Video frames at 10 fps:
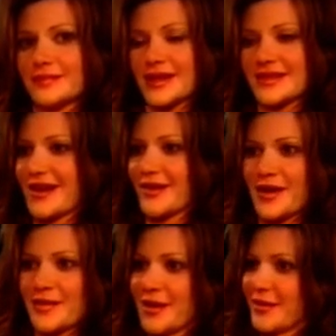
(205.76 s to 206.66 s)
Because I don't
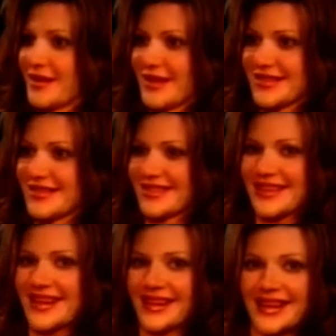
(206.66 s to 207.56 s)
want to be one of these
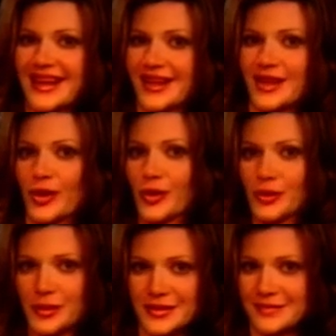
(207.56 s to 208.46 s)
LA
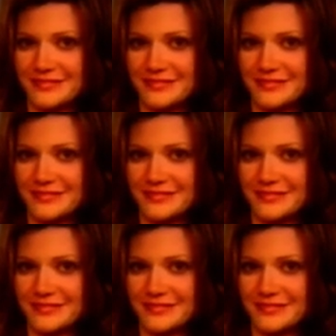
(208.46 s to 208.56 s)
cold